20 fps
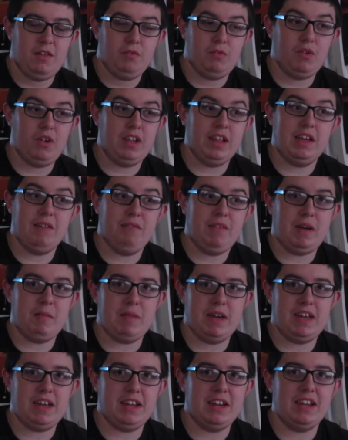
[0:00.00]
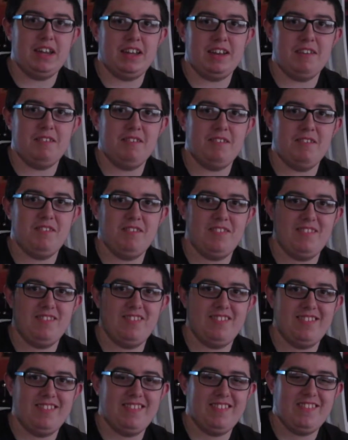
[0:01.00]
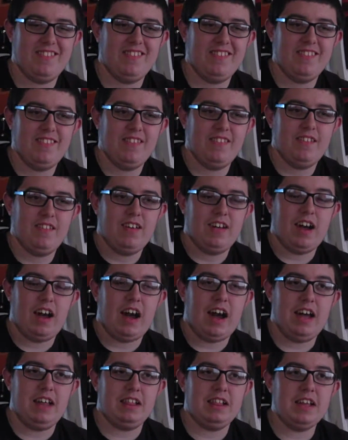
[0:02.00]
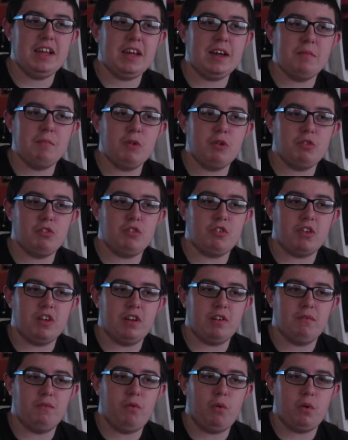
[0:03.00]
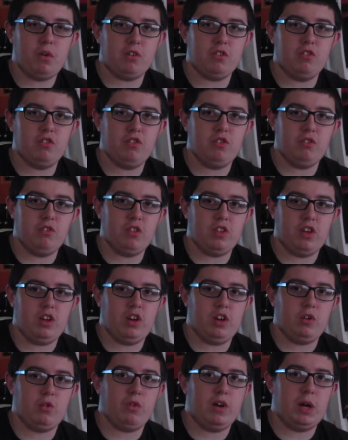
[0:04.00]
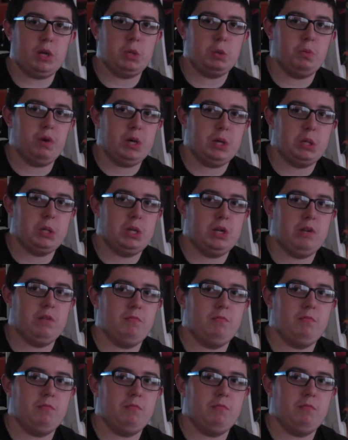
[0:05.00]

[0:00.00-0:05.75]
Well, if I make it in. Yeah. I think I'm most looking forward to the graduation.